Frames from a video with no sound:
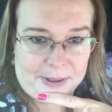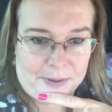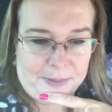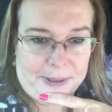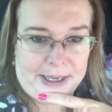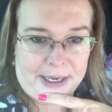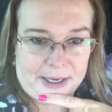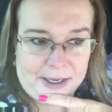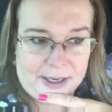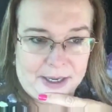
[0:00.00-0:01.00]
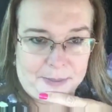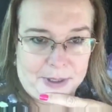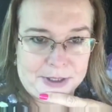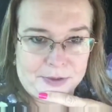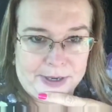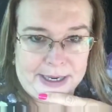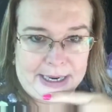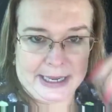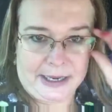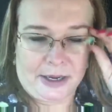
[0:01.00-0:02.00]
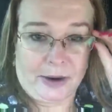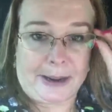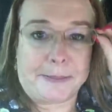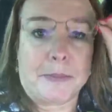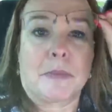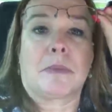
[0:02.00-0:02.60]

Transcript: Am I going to peek? I'm watching the red light. Okay.